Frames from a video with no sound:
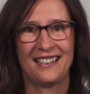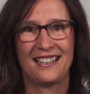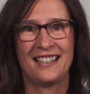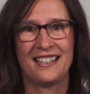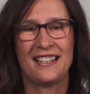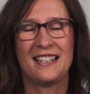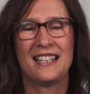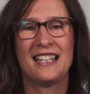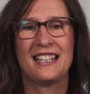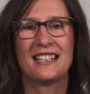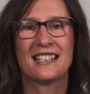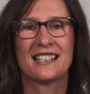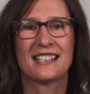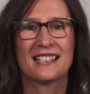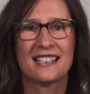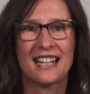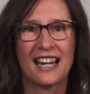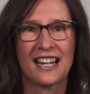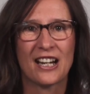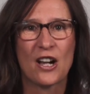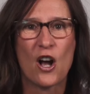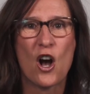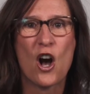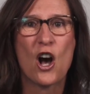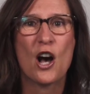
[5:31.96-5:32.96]
You need to
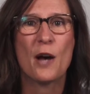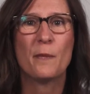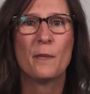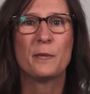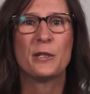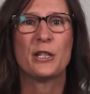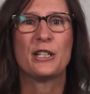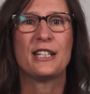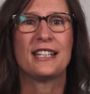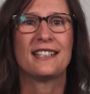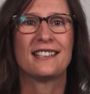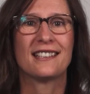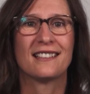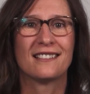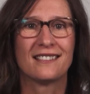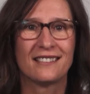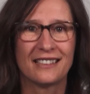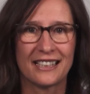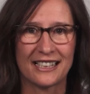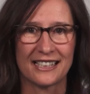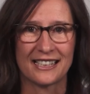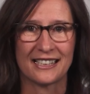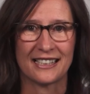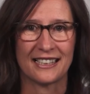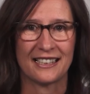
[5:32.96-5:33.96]
stay calm, you need to
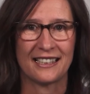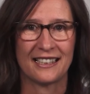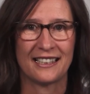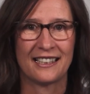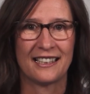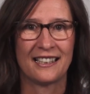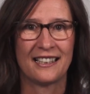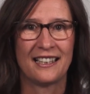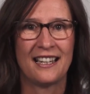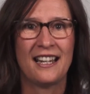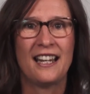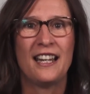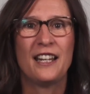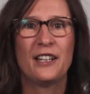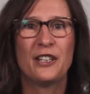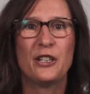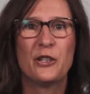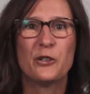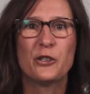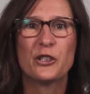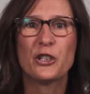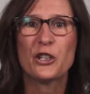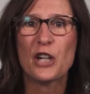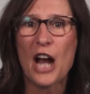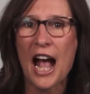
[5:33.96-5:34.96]
listen.
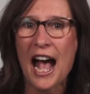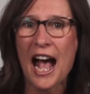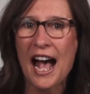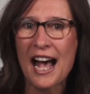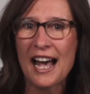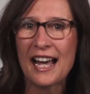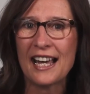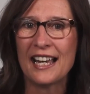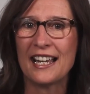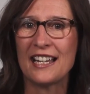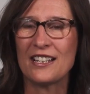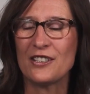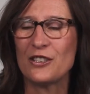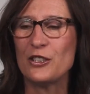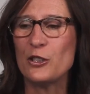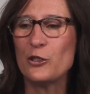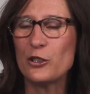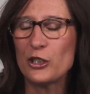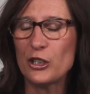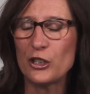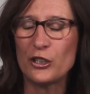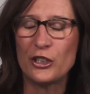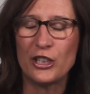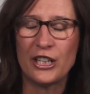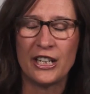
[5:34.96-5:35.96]
Use your eyes,
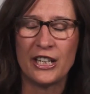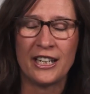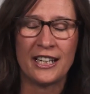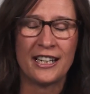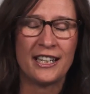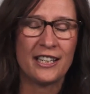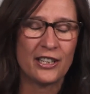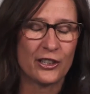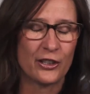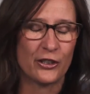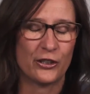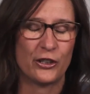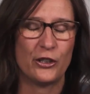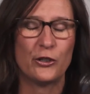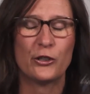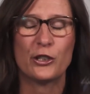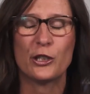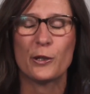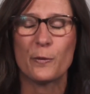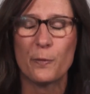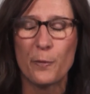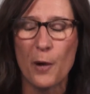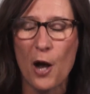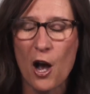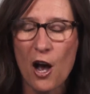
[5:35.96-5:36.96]
use your ears, use
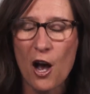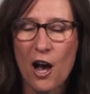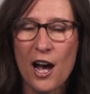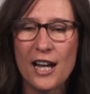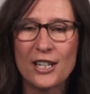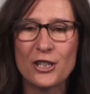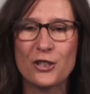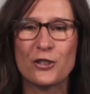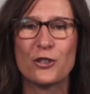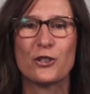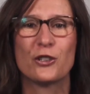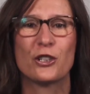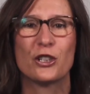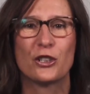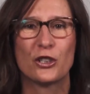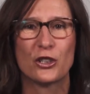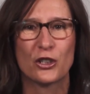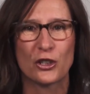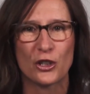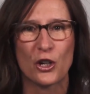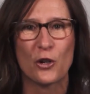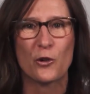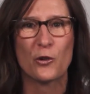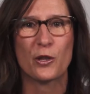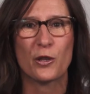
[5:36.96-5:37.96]
your posture to
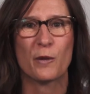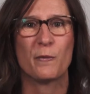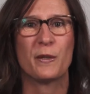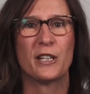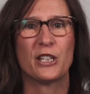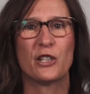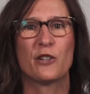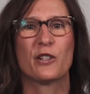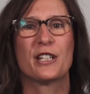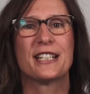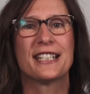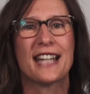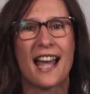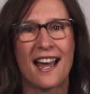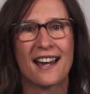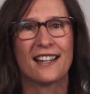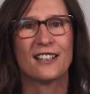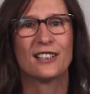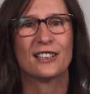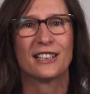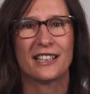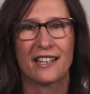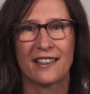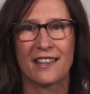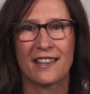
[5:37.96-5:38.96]
show them that you're
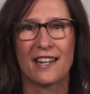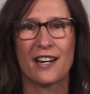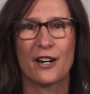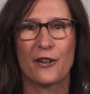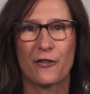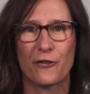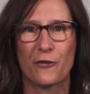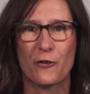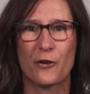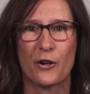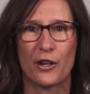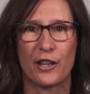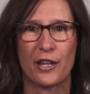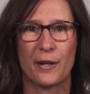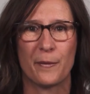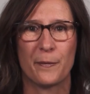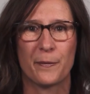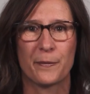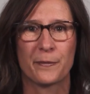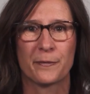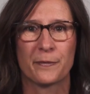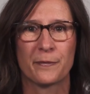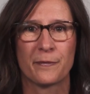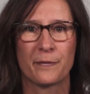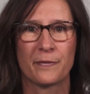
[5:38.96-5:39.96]
entirely there for
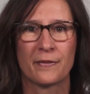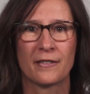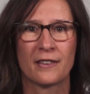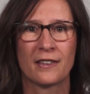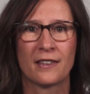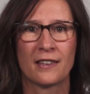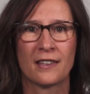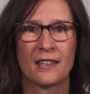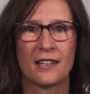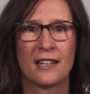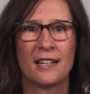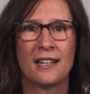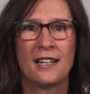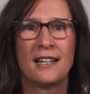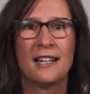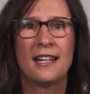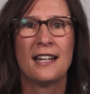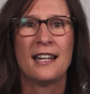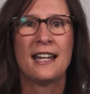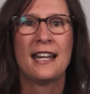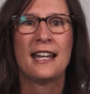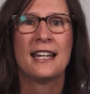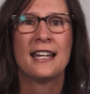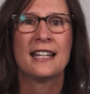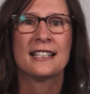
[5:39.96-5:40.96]
them.
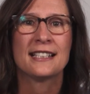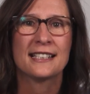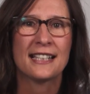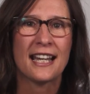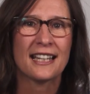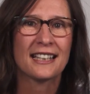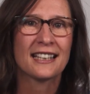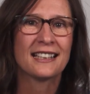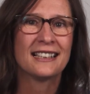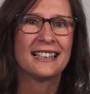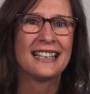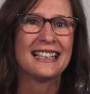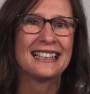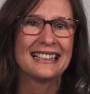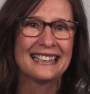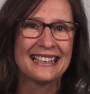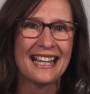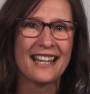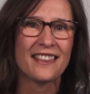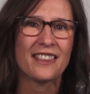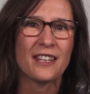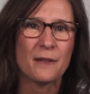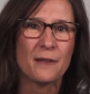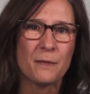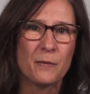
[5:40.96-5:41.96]
Secondly,
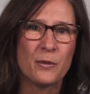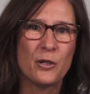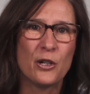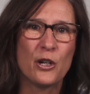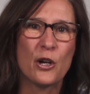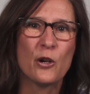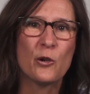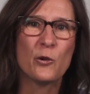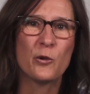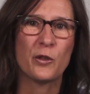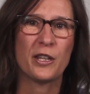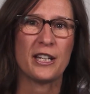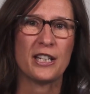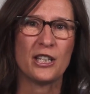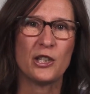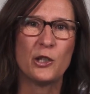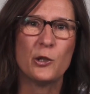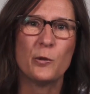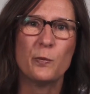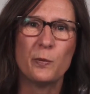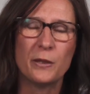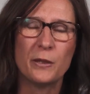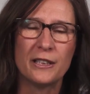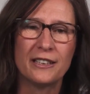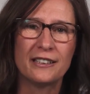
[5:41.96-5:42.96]
let them know that
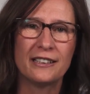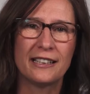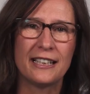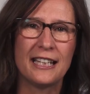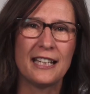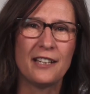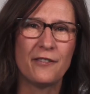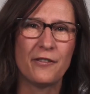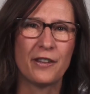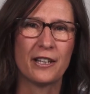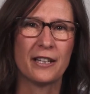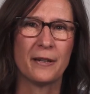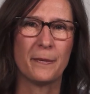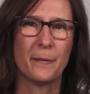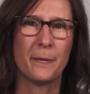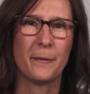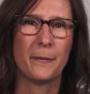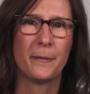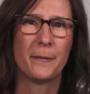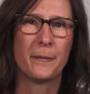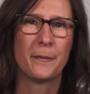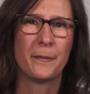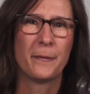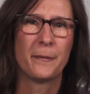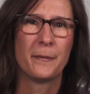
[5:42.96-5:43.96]
you believe
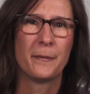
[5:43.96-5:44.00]
them.